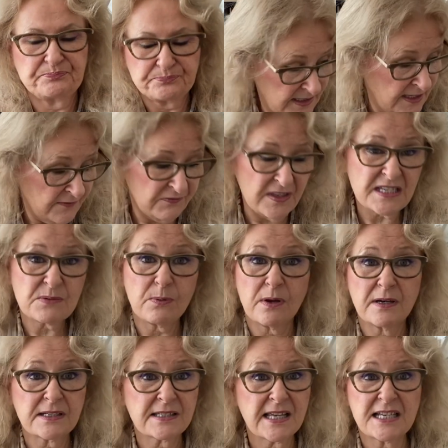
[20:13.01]
And if this
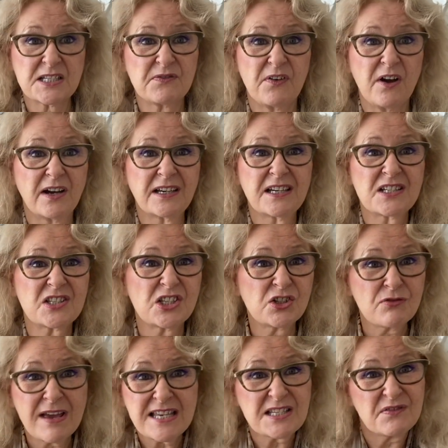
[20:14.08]
works, that's fine, because the
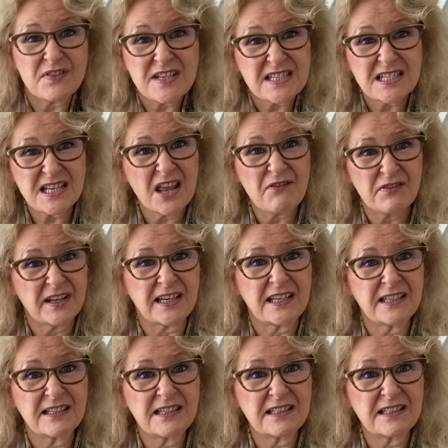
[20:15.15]
dress fits lovely.